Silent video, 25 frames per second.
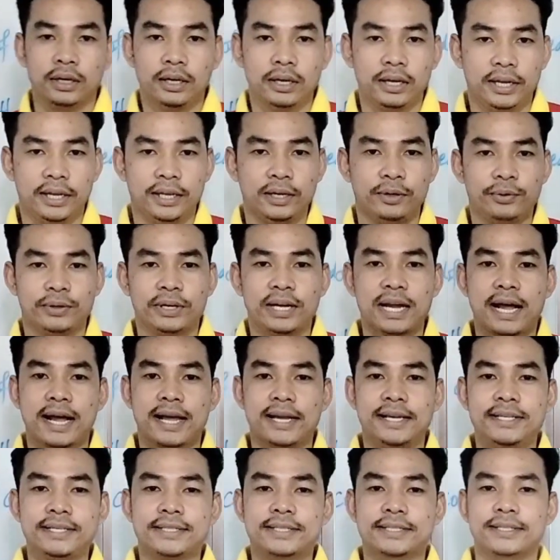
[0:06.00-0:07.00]
Hello
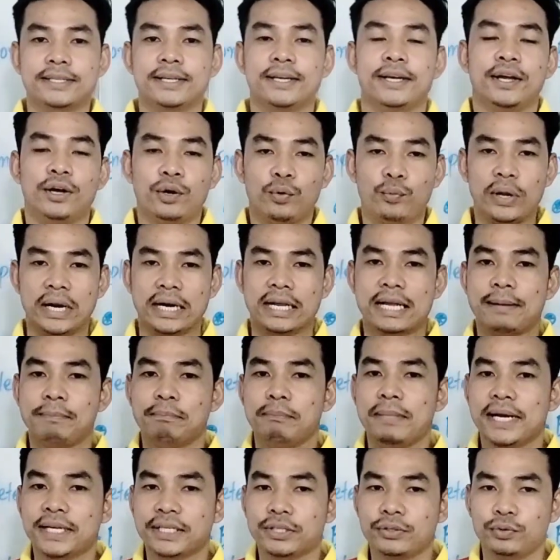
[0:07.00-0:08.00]
guys, welcome
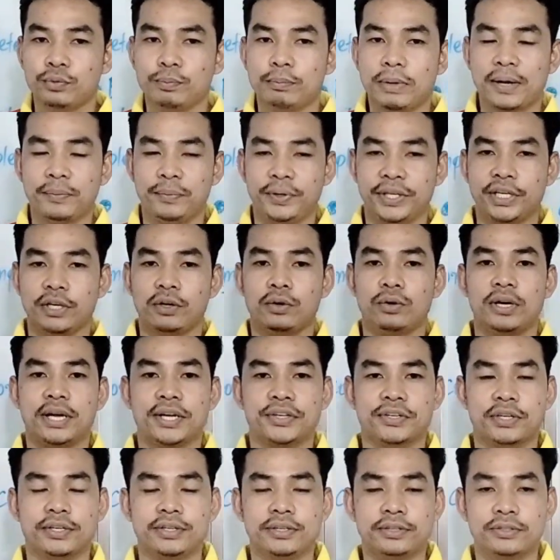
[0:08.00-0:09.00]
back to my video
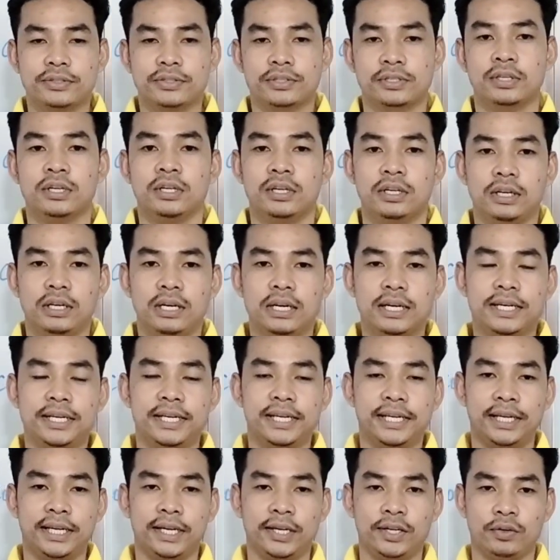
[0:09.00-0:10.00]
lessons,
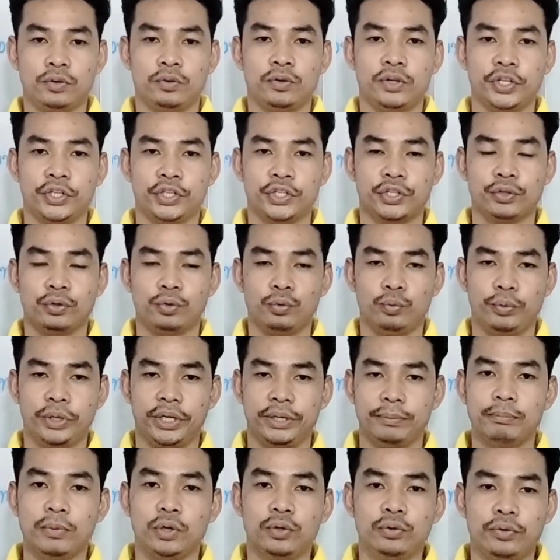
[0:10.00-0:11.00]
Learning English
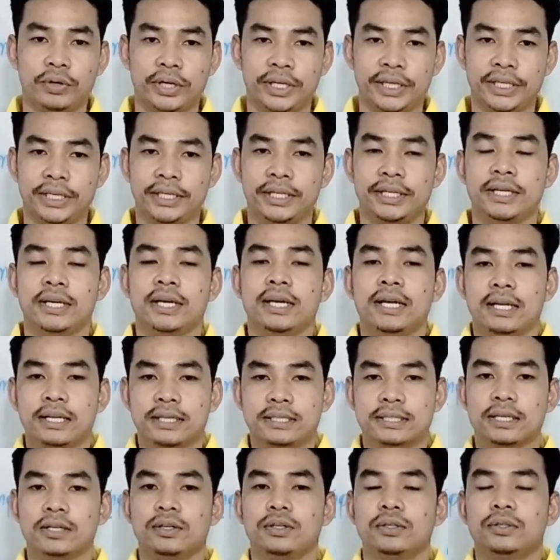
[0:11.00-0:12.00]
with Bonri.
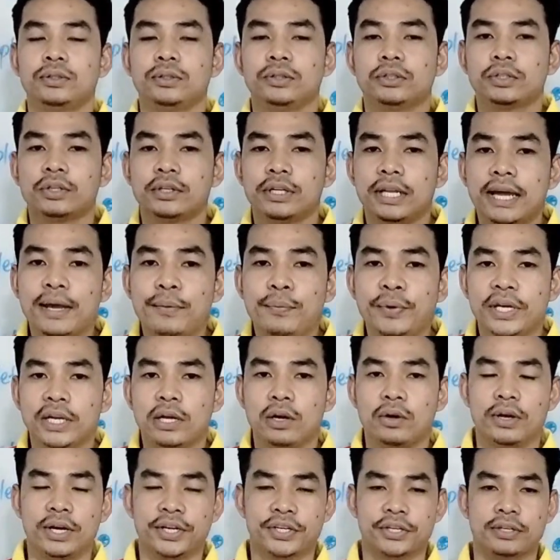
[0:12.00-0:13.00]
So today
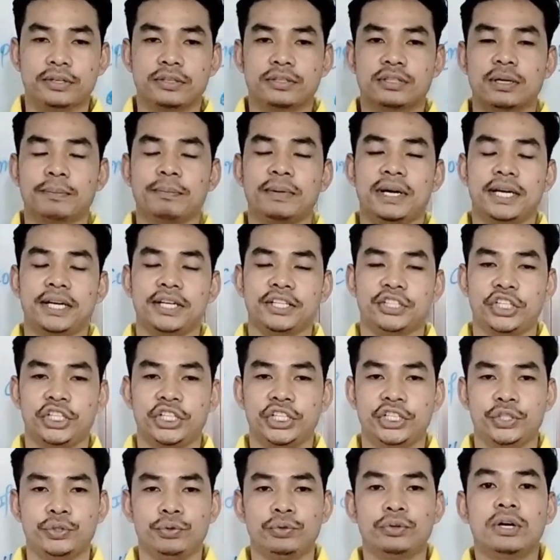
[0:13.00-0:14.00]
video lessons I'm gonna
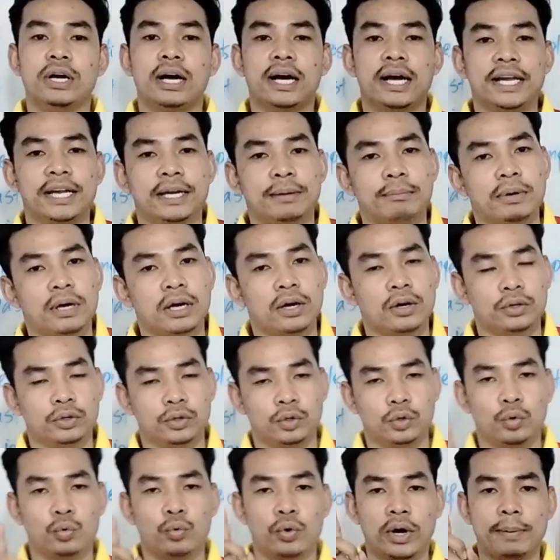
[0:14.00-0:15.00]
teach you
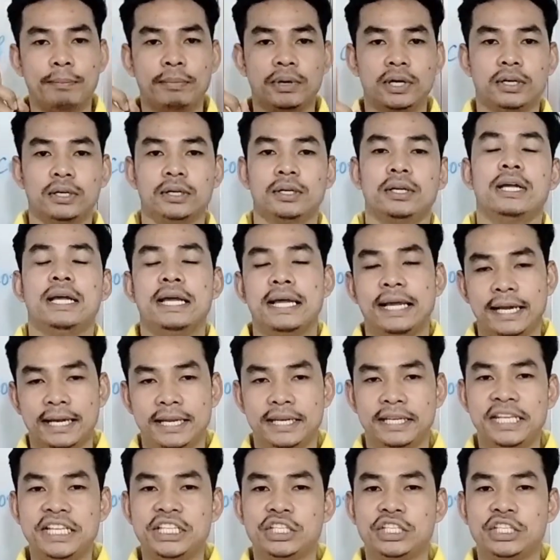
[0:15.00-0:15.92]
about grammar, and this